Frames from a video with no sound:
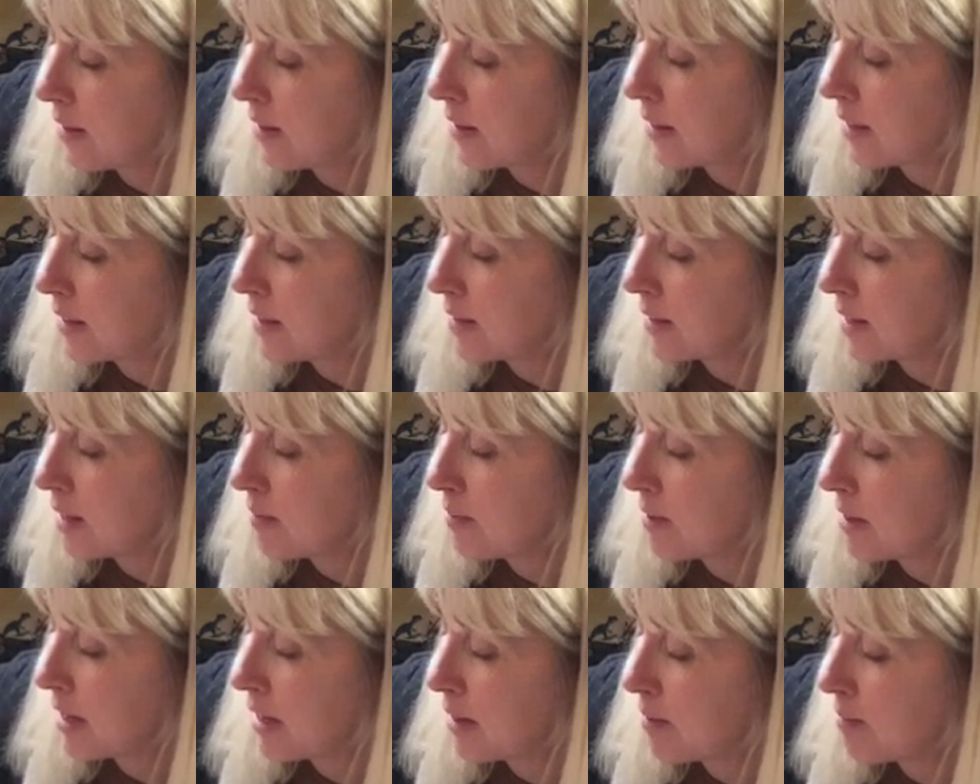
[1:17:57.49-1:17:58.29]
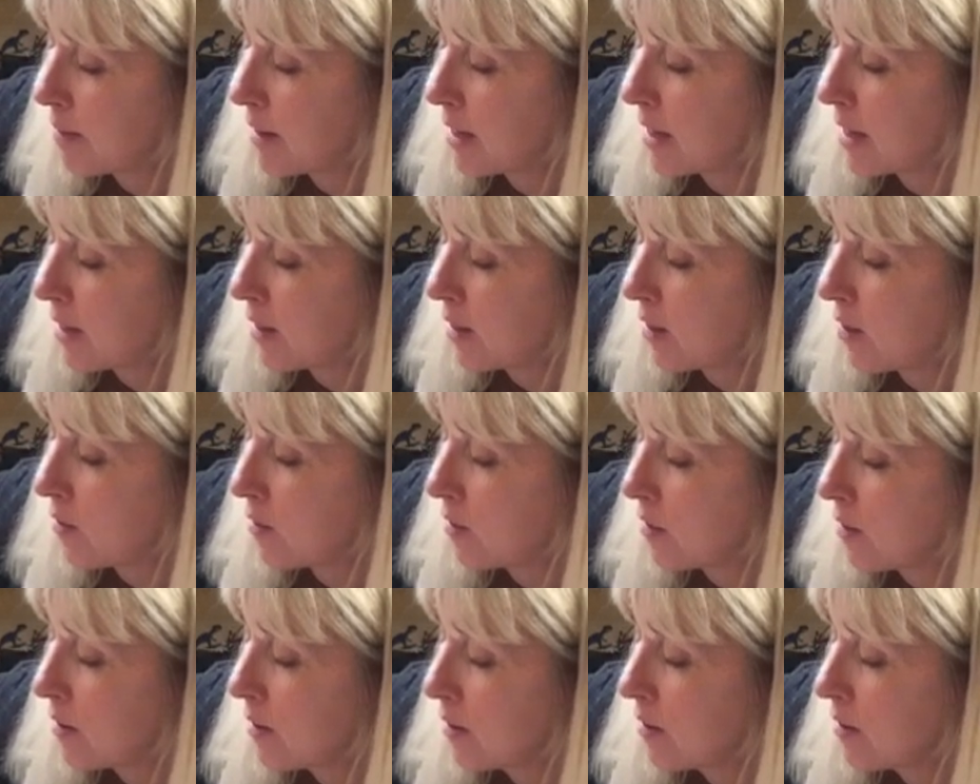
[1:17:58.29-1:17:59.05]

I contaminated my yellow.